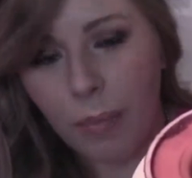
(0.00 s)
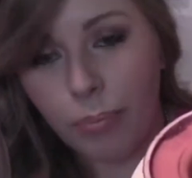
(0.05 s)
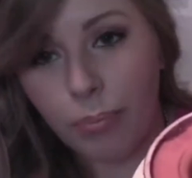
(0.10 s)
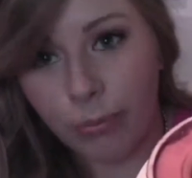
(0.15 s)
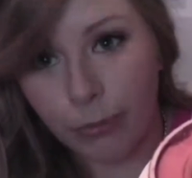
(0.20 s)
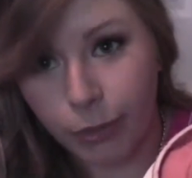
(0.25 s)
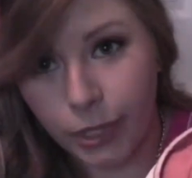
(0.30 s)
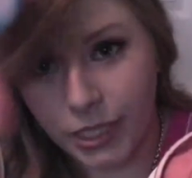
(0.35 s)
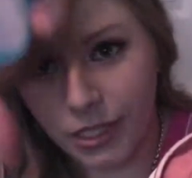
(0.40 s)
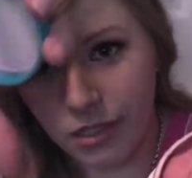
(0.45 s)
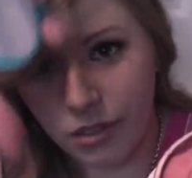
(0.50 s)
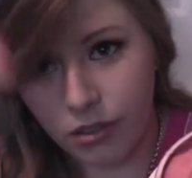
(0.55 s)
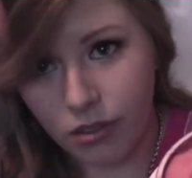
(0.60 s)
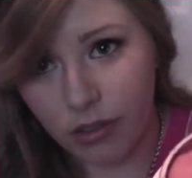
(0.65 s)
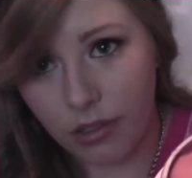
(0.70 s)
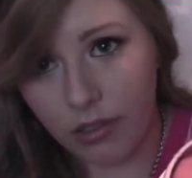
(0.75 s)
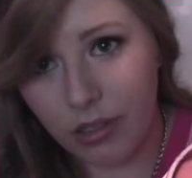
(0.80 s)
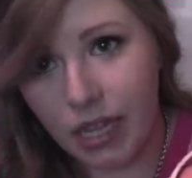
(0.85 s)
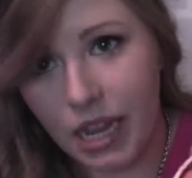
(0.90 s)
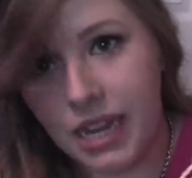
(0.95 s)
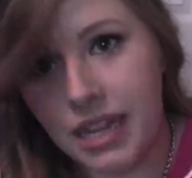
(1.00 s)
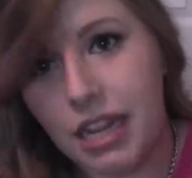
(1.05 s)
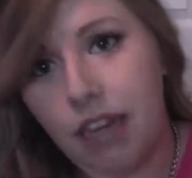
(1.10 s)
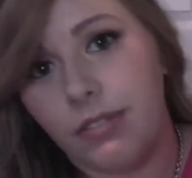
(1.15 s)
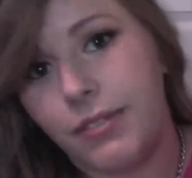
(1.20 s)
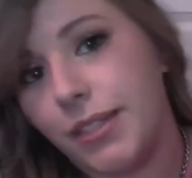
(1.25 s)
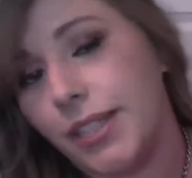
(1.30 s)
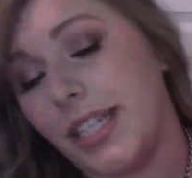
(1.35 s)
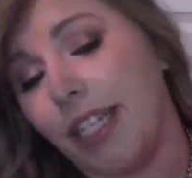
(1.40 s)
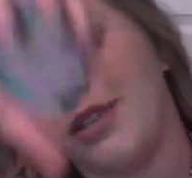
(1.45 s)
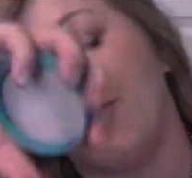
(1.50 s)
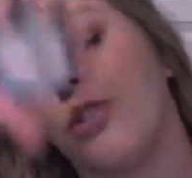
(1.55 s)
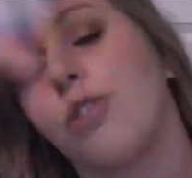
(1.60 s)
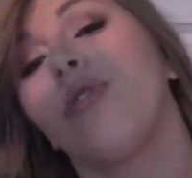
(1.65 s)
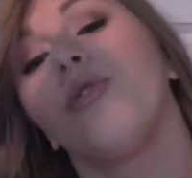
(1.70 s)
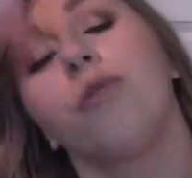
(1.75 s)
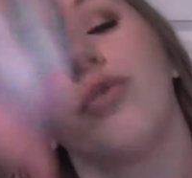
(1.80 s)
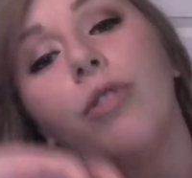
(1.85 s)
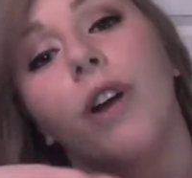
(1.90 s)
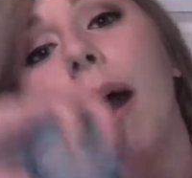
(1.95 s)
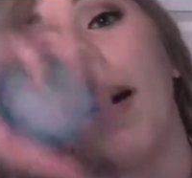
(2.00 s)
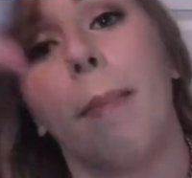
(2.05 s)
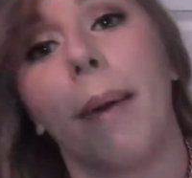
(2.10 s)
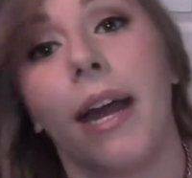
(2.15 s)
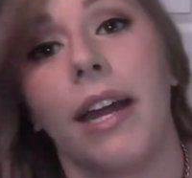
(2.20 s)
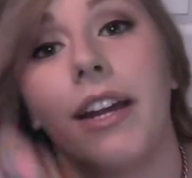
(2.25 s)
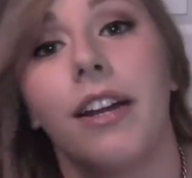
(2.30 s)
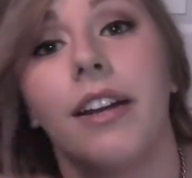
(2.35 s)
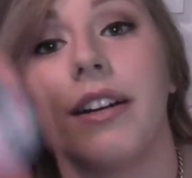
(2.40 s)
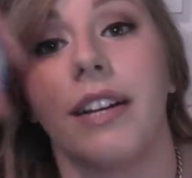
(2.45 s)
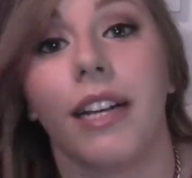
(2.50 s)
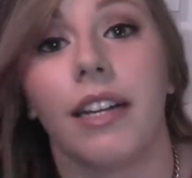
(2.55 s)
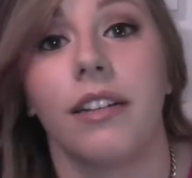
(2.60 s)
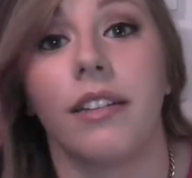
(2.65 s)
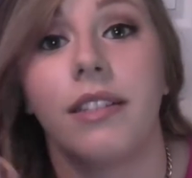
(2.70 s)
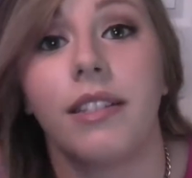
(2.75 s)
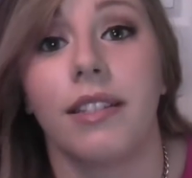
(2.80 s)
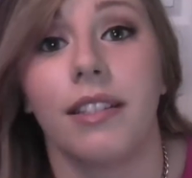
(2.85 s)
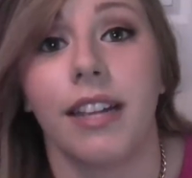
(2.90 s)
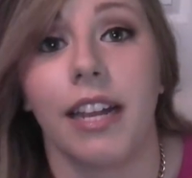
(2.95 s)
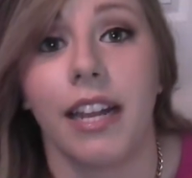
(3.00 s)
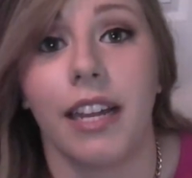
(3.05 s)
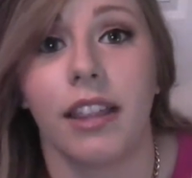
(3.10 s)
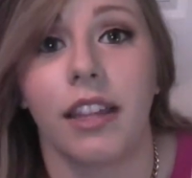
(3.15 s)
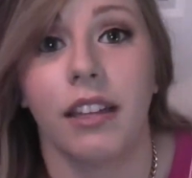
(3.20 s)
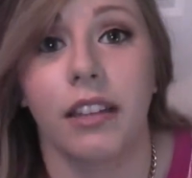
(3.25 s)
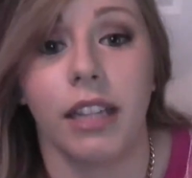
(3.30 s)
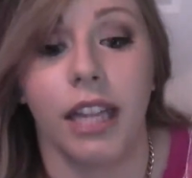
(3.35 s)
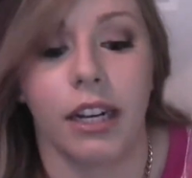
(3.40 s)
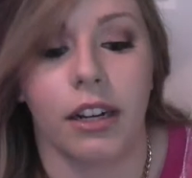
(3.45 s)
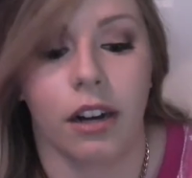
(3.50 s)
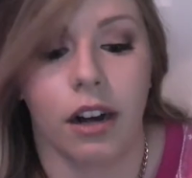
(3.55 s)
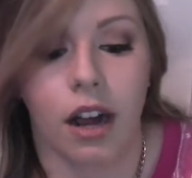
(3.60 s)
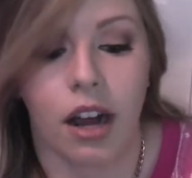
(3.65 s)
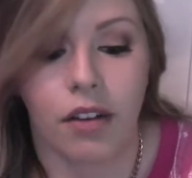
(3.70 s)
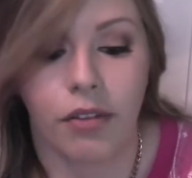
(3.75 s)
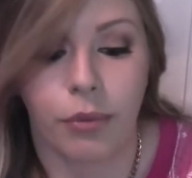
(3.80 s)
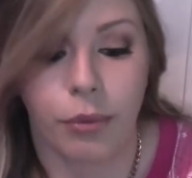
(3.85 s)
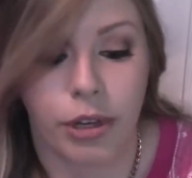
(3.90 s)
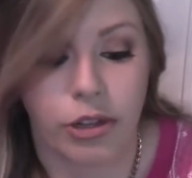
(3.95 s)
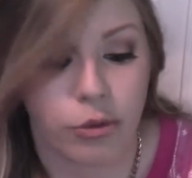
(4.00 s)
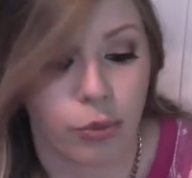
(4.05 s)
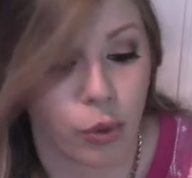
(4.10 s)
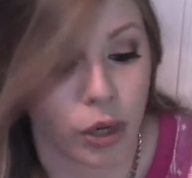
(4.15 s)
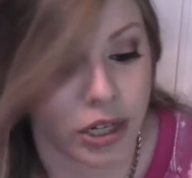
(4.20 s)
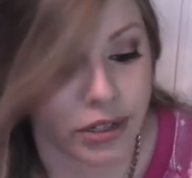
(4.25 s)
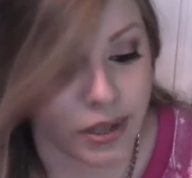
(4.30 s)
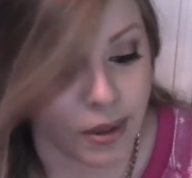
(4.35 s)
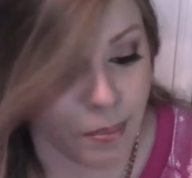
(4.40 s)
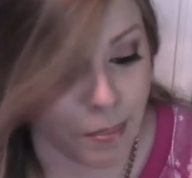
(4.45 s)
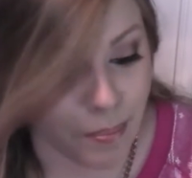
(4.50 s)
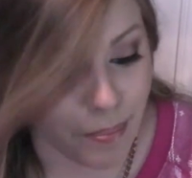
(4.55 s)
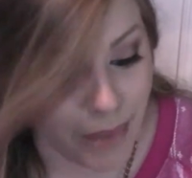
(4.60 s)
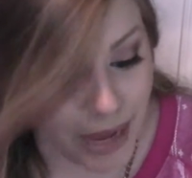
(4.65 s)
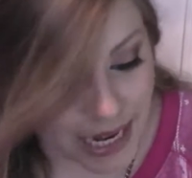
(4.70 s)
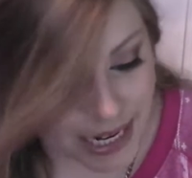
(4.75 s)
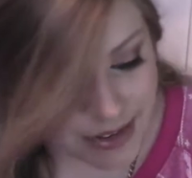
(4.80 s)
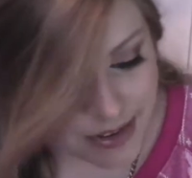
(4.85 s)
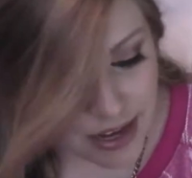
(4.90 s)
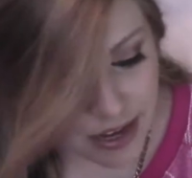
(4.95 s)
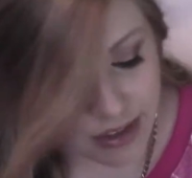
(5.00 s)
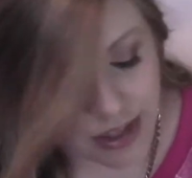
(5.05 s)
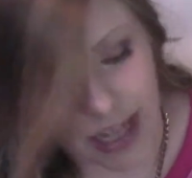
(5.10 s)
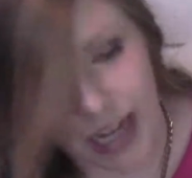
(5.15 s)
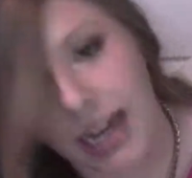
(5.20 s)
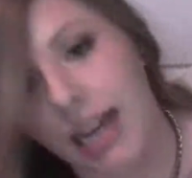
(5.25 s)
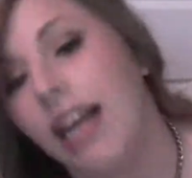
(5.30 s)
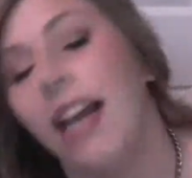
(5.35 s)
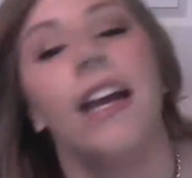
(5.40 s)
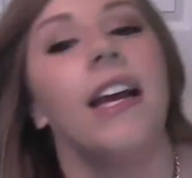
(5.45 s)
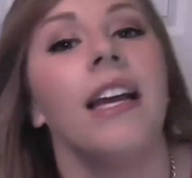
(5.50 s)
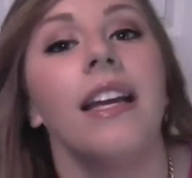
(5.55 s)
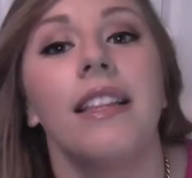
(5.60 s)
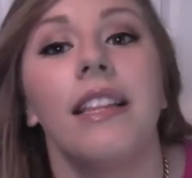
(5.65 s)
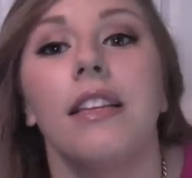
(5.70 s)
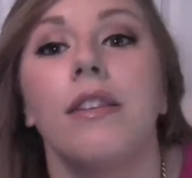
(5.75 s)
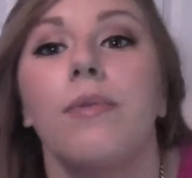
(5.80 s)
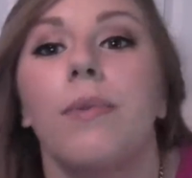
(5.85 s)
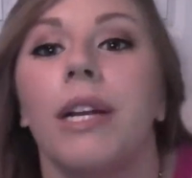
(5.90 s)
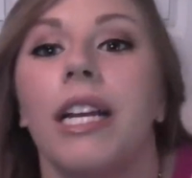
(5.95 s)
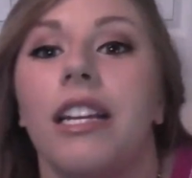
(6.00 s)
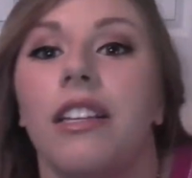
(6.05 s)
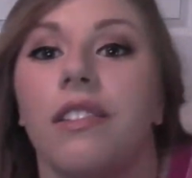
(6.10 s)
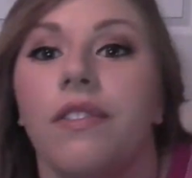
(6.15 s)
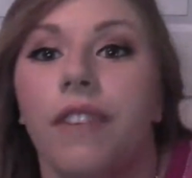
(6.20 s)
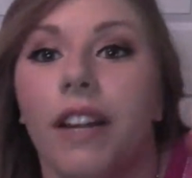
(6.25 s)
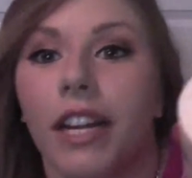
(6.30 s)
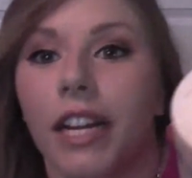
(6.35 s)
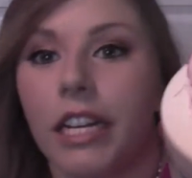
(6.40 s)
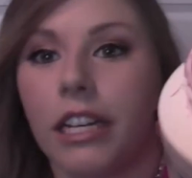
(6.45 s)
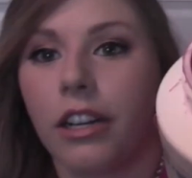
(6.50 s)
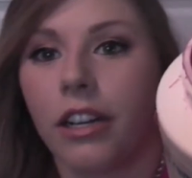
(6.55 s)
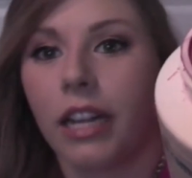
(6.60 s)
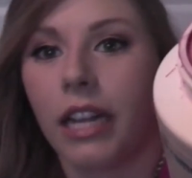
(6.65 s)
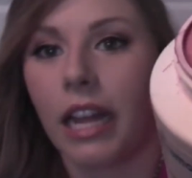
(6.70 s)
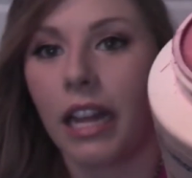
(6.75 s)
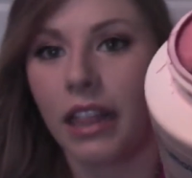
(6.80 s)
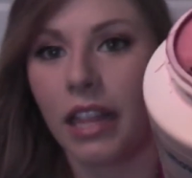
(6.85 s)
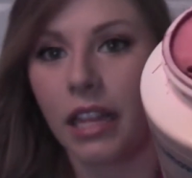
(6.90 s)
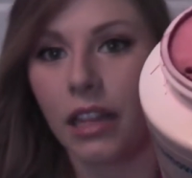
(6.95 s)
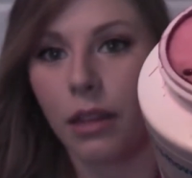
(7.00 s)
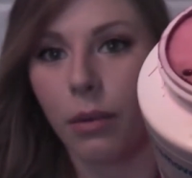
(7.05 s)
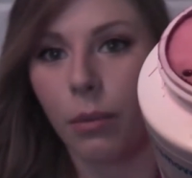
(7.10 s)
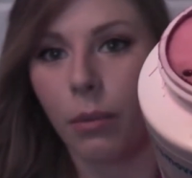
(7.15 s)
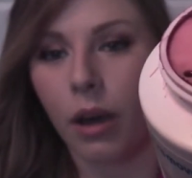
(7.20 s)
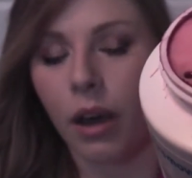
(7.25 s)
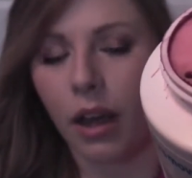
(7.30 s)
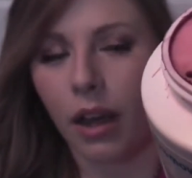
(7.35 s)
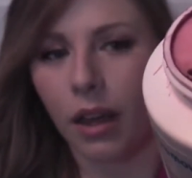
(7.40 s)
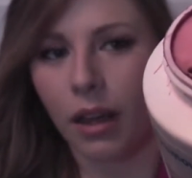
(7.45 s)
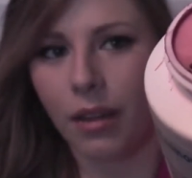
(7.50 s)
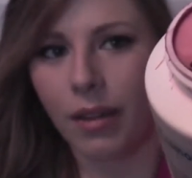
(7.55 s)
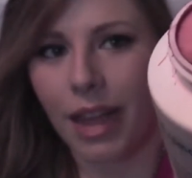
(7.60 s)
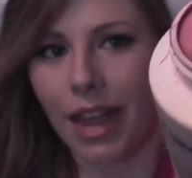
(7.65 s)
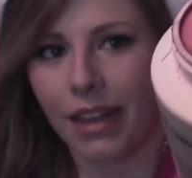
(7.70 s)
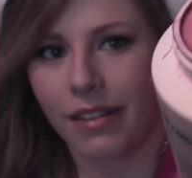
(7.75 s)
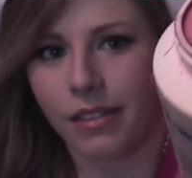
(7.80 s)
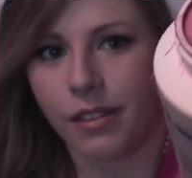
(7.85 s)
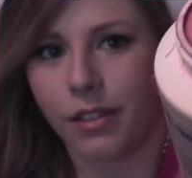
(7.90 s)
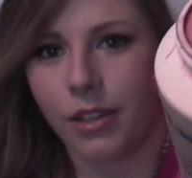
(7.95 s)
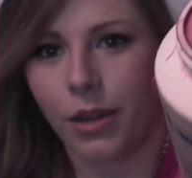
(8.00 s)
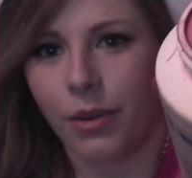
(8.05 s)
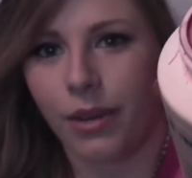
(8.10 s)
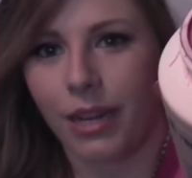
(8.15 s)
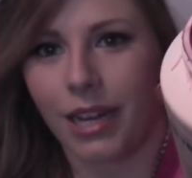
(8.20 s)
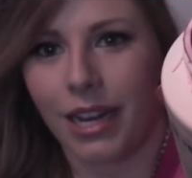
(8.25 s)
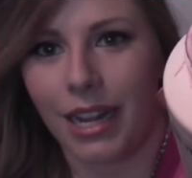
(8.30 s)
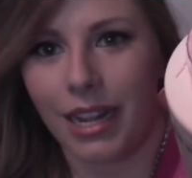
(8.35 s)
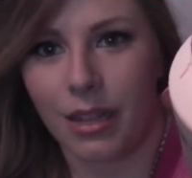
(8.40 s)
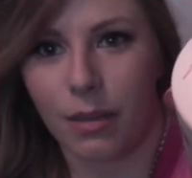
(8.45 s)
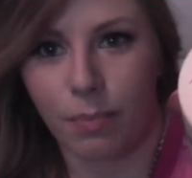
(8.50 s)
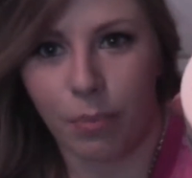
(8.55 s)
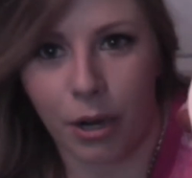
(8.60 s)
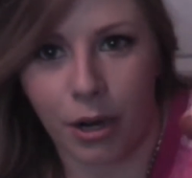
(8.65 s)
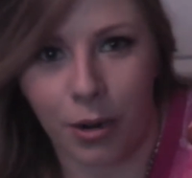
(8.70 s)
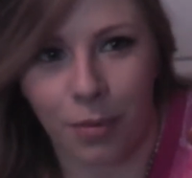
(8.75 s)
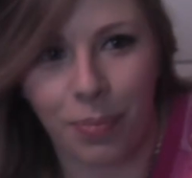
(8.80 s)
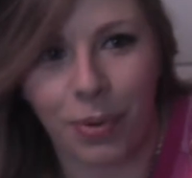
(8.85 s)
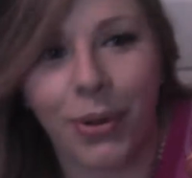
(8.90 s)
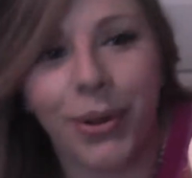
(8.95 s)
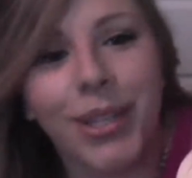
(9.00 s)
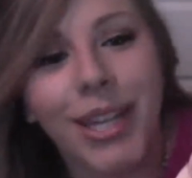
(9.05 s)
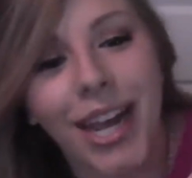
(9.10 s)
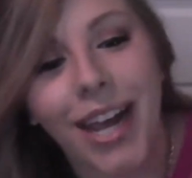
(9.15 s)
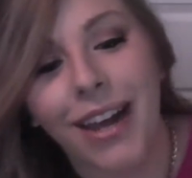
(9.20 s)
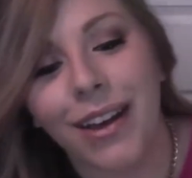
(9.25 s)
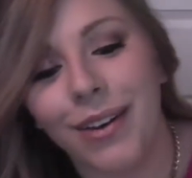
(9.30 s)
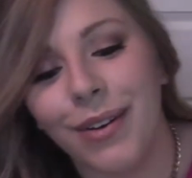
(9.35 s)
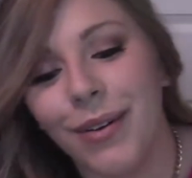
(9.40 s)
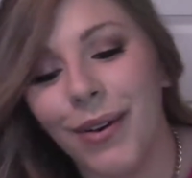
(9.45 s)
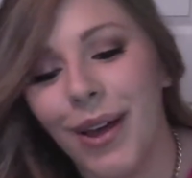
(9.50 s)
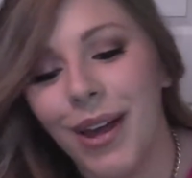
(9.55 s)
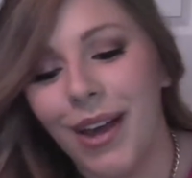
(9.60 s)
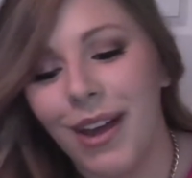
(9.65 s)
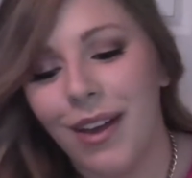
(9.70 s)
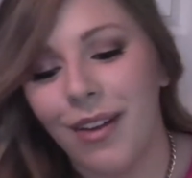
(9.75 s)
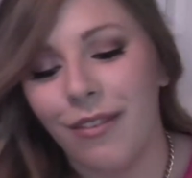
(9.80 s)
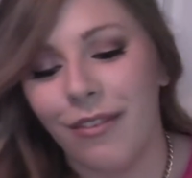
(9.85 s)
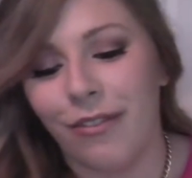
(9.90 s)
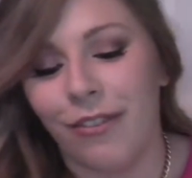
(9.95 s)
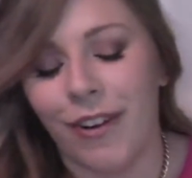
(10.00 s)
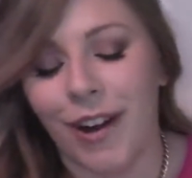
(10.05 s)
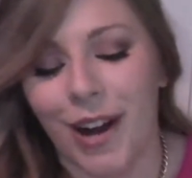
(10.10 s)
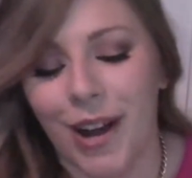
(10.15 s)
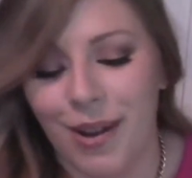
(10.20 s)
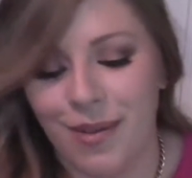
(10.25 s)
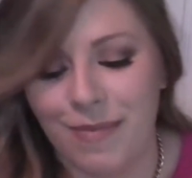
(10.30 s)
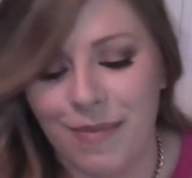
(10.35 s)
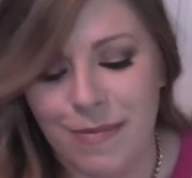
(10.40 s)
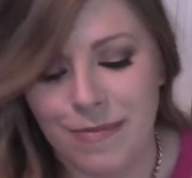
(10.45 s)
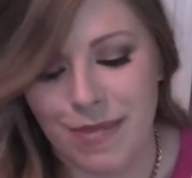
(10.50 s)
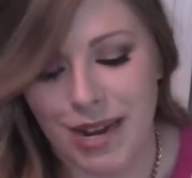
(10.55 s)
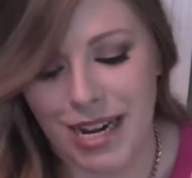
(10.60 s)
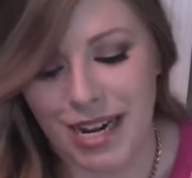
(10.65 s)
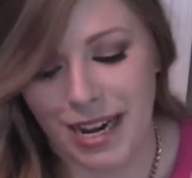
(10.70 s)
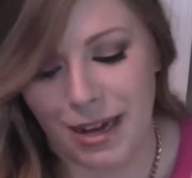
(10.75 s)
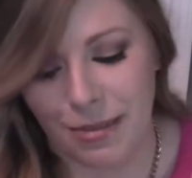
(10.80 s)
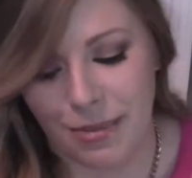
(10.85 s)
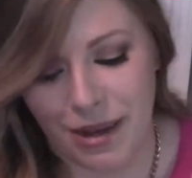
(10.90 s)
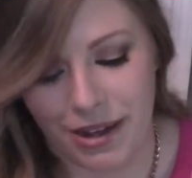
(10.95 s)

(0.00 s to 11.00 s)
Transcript: bristles, and they really scrub at your nails to get the glitter off, which works amazingly. This one is very dirty. I think the acetone in it is purple now from my nail